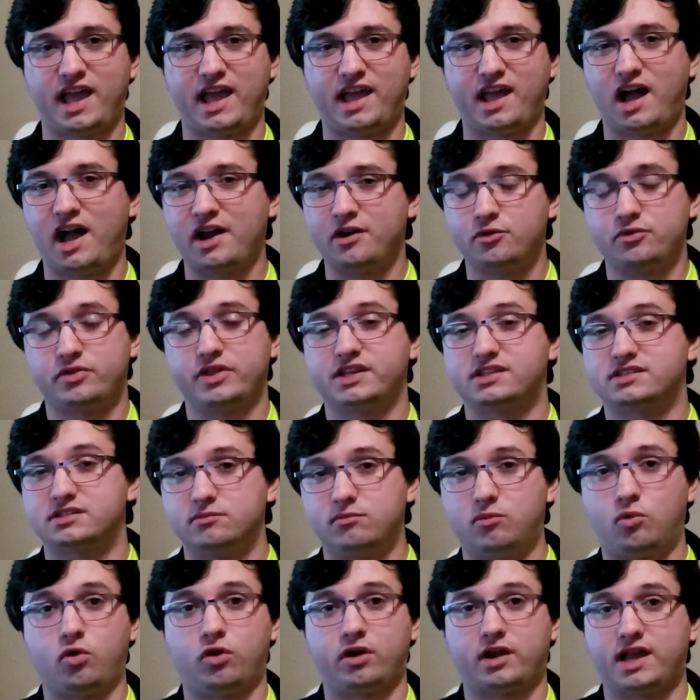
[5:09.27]
hey, I don't think
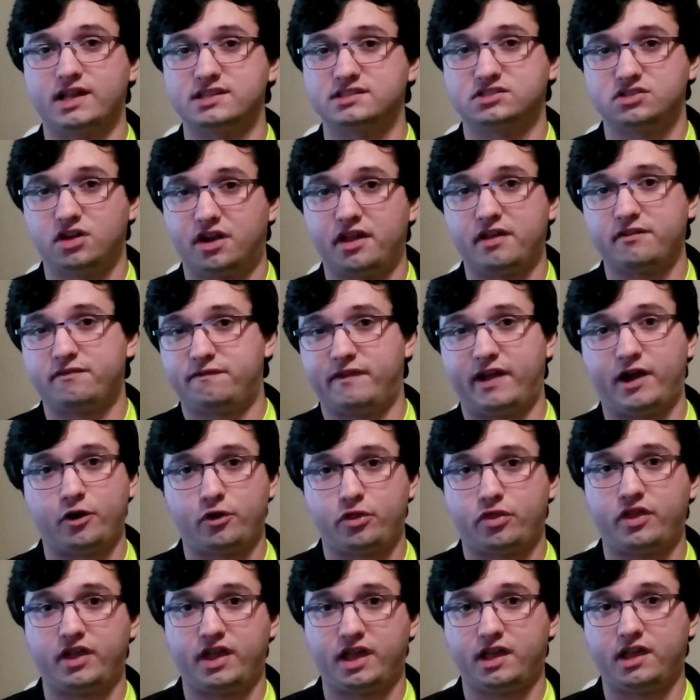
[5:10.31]
Simorgh has done a fair
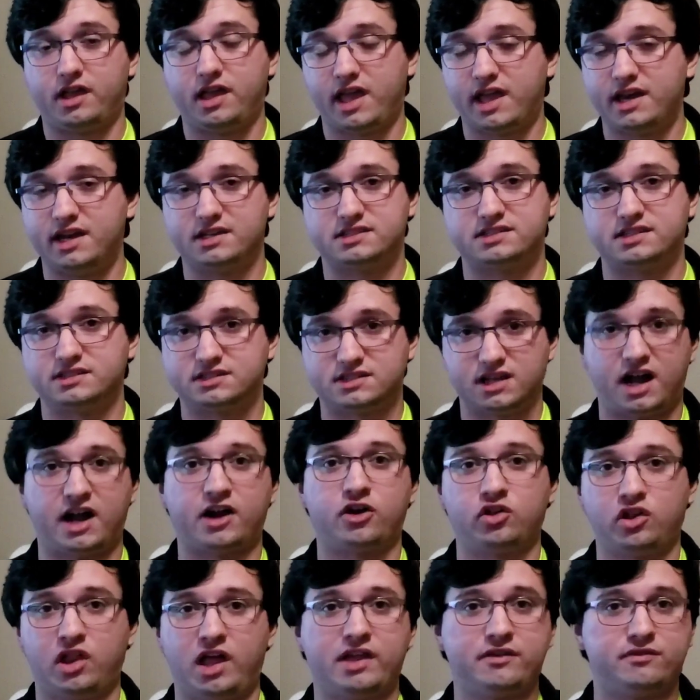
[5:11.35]
thing in its
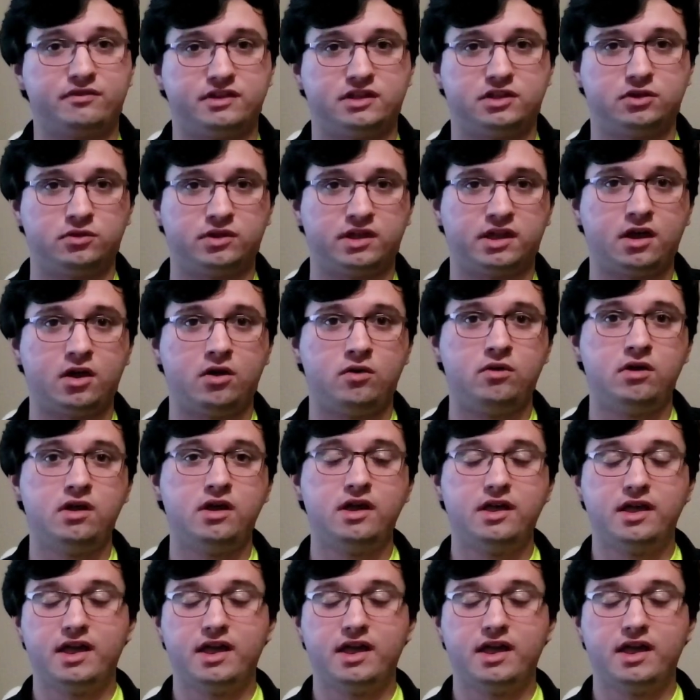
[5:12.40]
entire life in Yu-Gi-Oh!